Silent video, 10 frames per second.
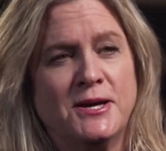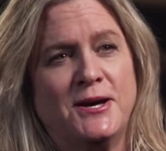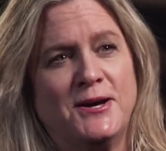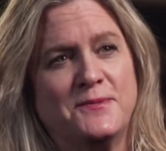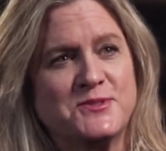
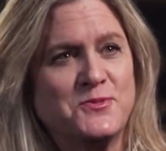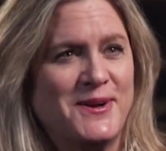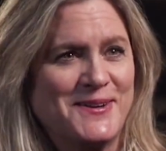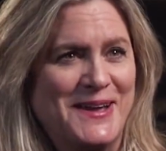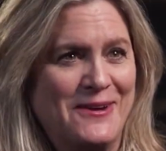to
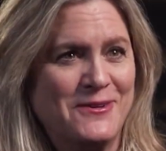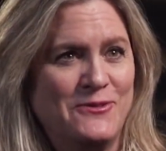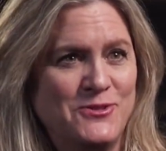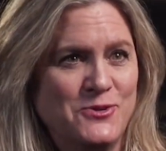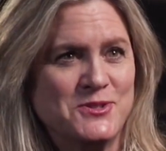work out
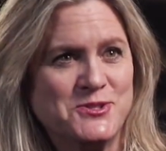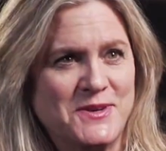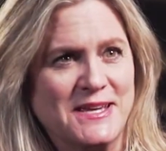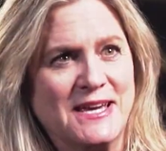if you were doing